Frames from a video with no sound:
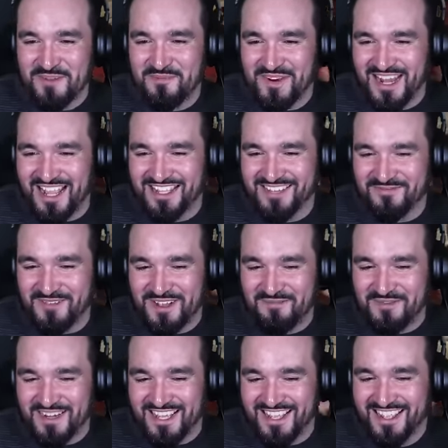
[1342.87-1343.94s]
Flip it in. Come
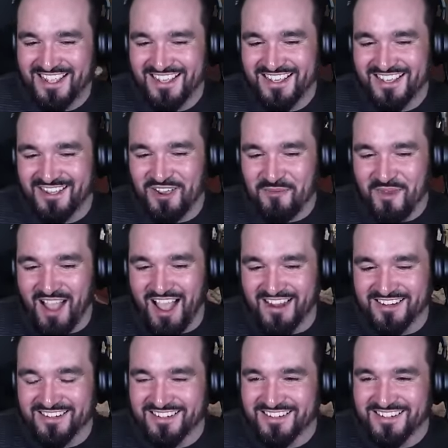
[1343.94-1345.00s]
on. Come on!